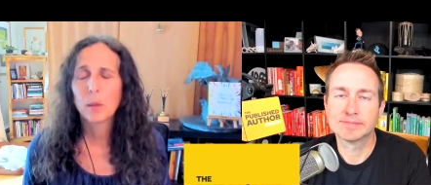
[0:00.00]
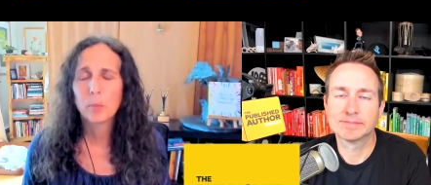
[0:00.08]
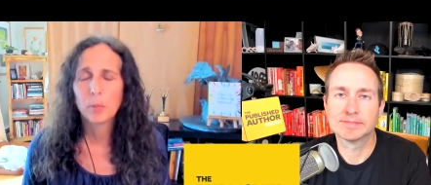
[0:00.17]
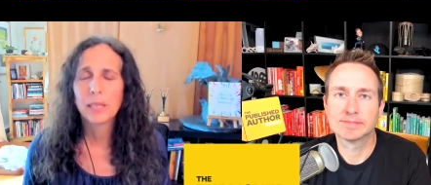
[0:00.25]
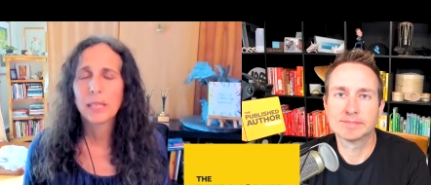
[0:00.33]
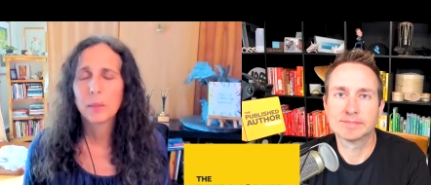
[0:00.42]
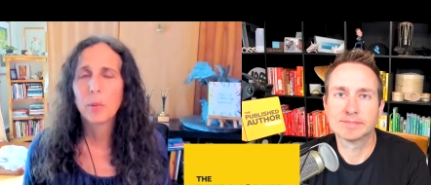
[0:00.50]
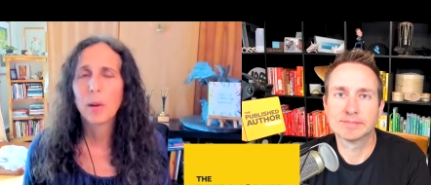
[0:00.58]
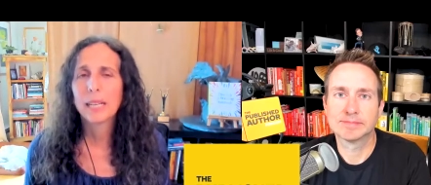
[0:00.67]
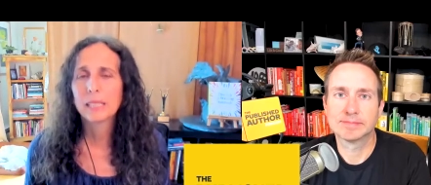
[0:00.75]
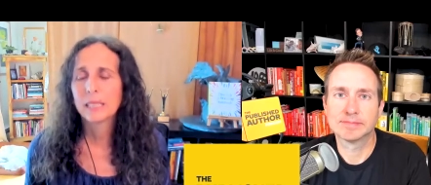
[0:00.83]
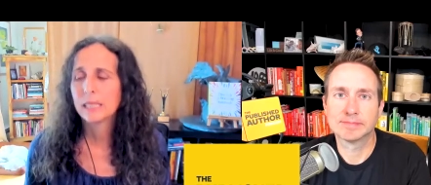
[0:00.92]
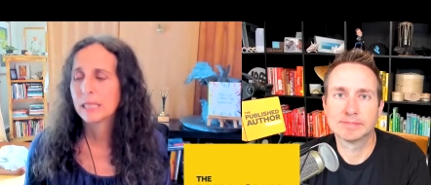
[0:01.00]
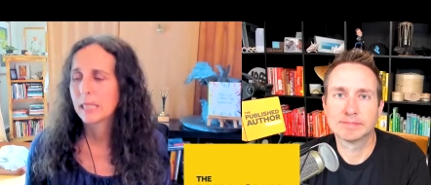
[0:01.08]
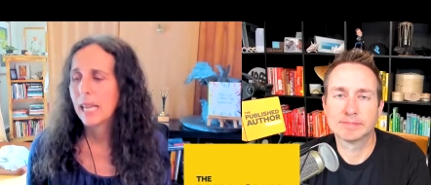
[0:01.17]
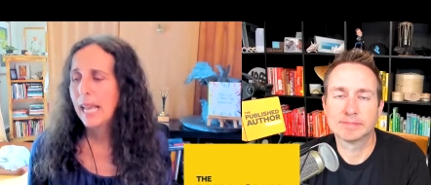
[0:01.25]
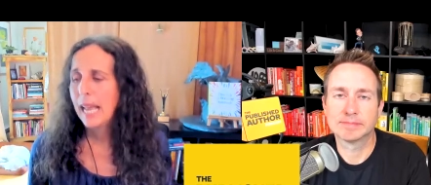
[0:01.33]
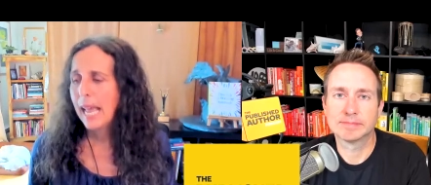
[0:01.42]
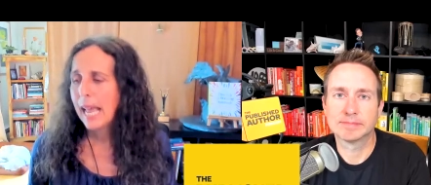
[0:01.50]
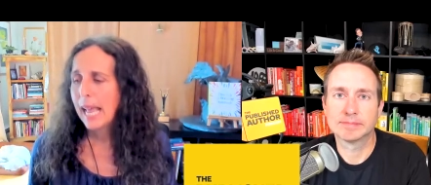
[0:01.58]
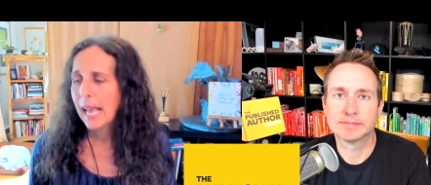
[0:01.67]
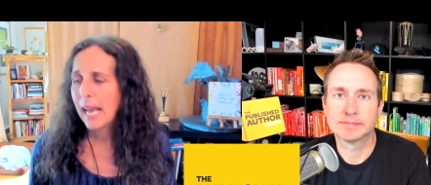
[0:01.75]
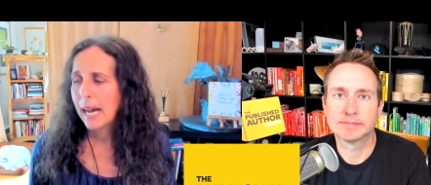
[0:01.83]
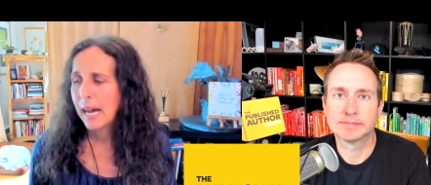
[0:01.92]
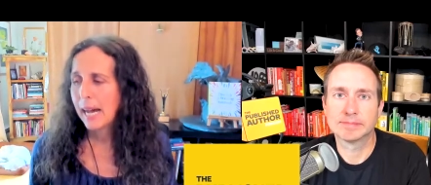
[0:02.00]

Speaker 1: a breathing practice, uh,